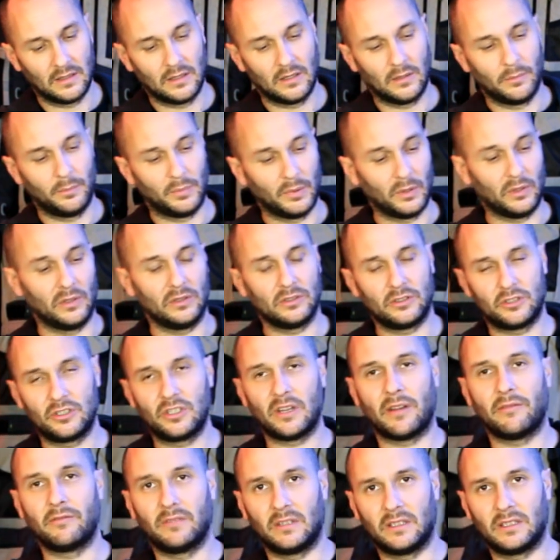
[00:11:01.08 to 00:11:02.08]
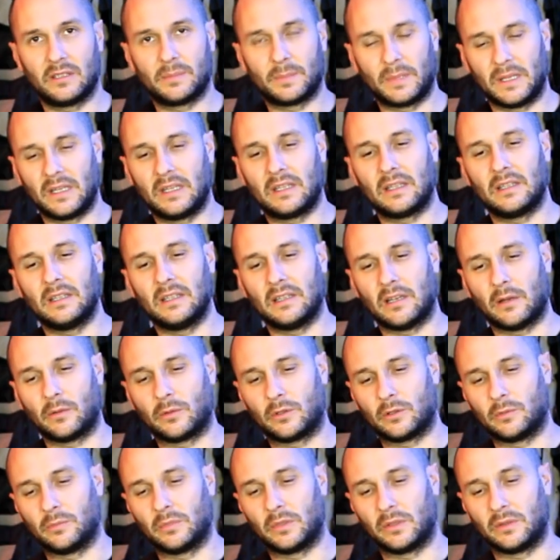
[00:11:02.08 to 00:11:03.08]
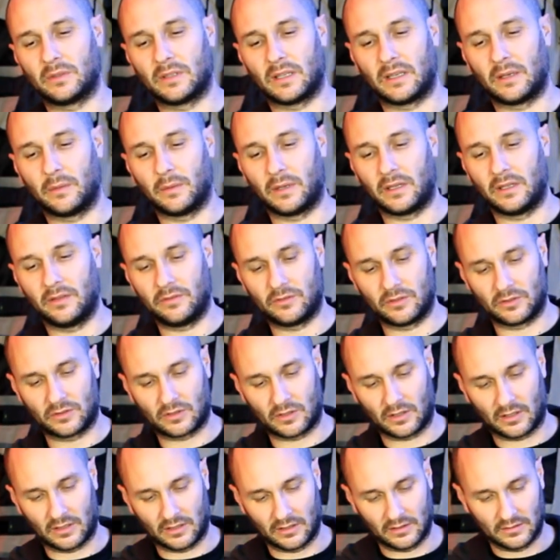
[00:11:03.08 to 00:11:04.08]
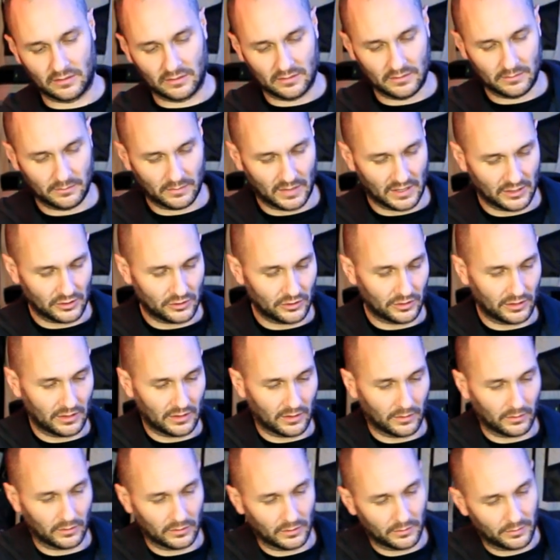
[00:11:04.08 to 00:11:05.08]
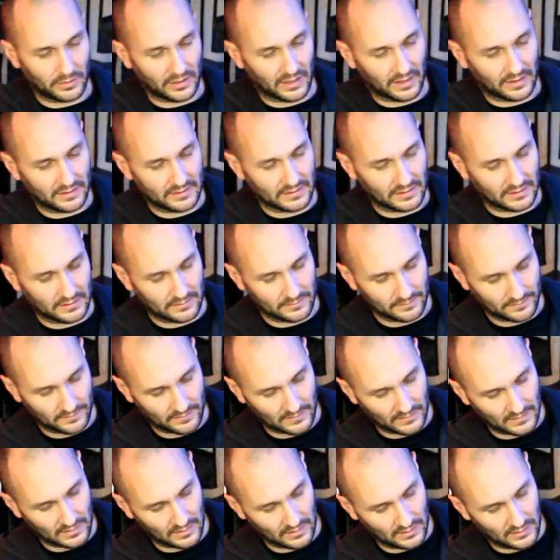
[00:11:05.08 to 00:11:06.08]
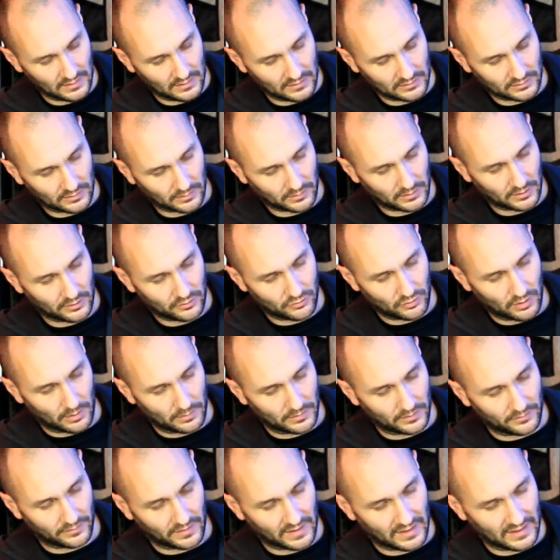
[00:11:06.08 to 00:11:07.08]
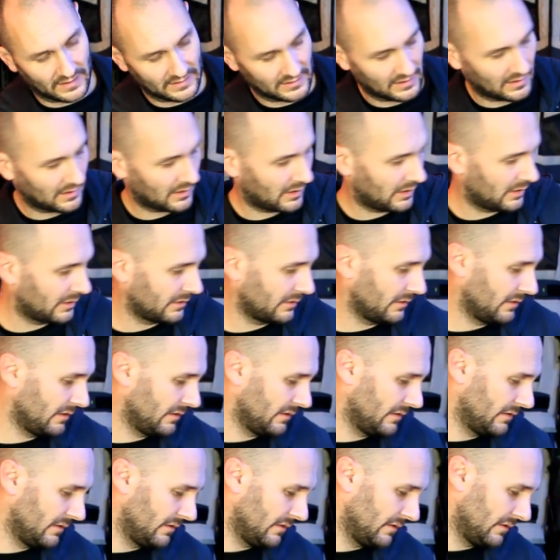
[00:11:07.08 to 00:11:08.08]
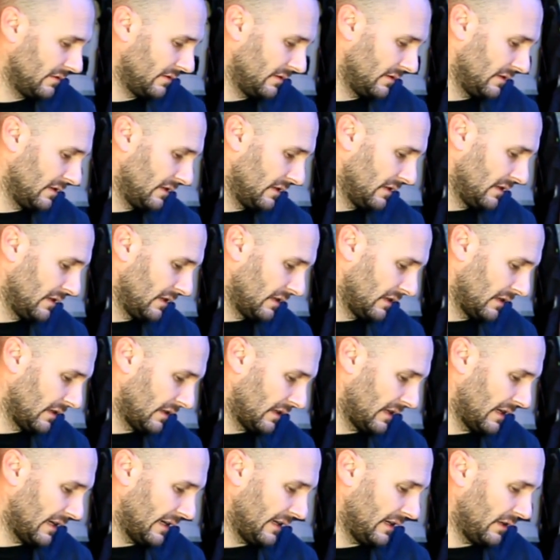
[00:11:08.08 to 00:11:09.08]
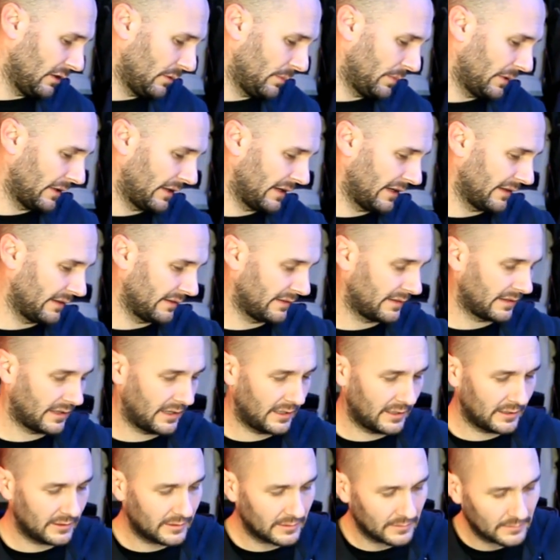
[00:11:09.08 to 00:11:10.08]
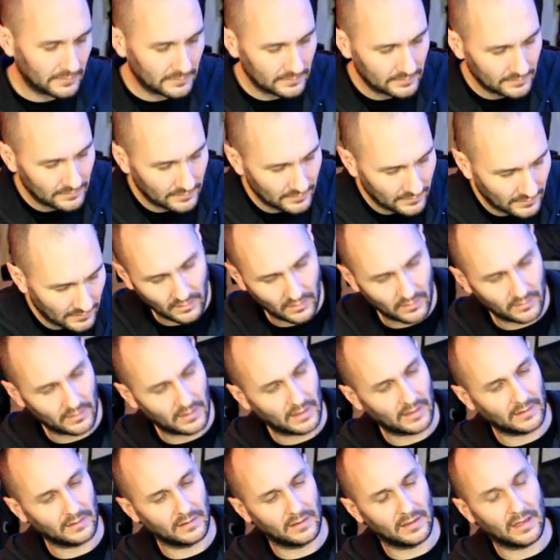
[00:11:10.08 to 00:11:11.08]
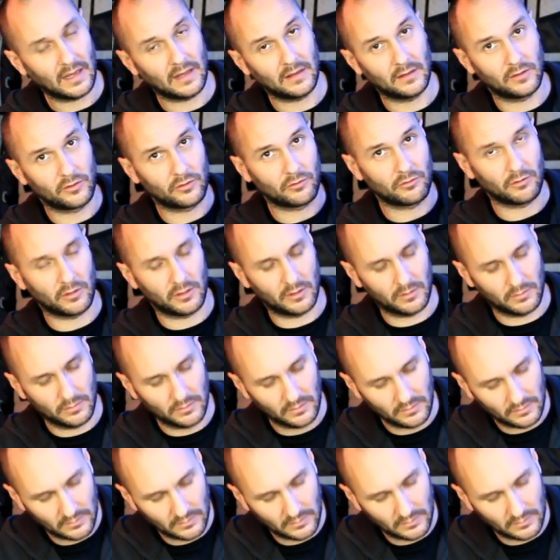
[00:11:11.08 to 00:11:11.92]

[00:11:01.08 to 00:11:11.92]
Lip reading: But generally speaking, they don't come loose anyway. You've just got to make sure you don't lubricate it. So I'm going to drop the visor on, line it up on either side, then get the screw,